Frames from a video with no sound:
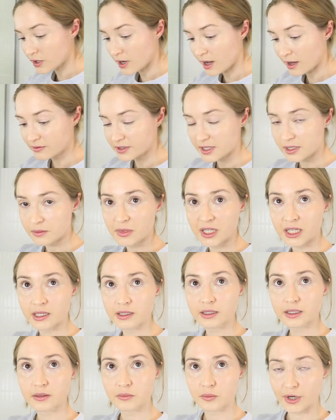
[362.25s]
have some
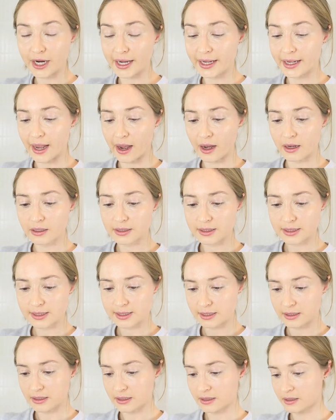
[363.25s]
healing
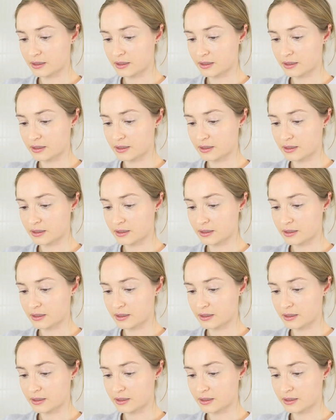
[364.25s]
breakouts,